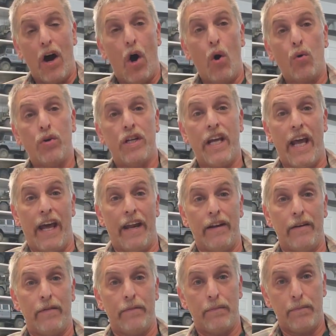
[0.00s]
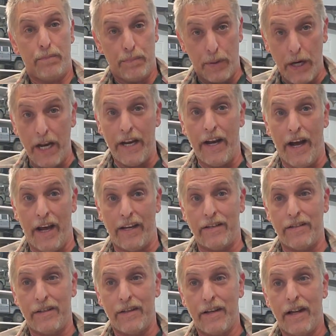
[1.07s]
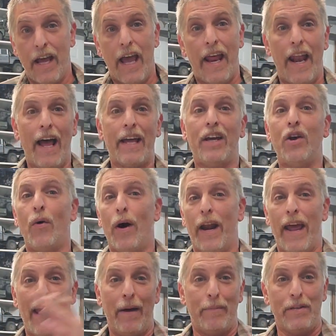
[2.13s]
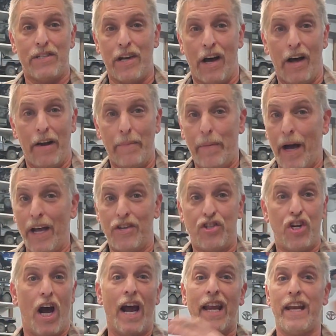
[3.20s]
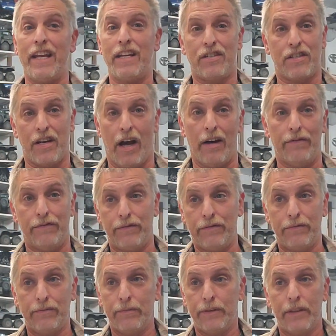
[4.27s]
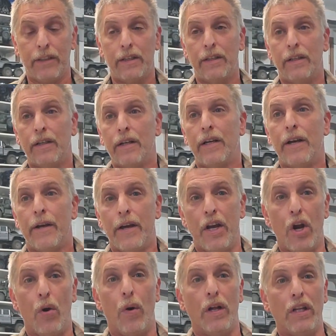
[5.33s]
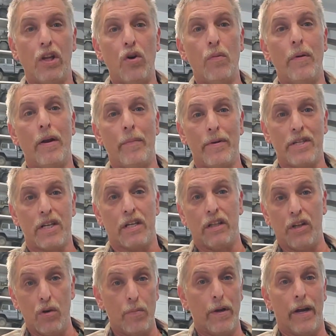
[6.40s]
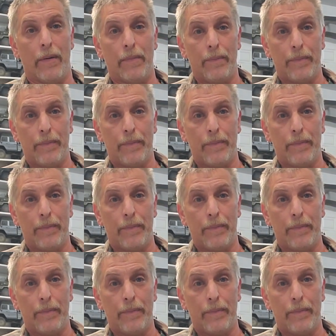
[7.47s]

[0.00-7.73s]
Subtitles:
own kit pretty nice. And I can go on Amazon and buy Chinese stuff. You know, aluminum is aluminum.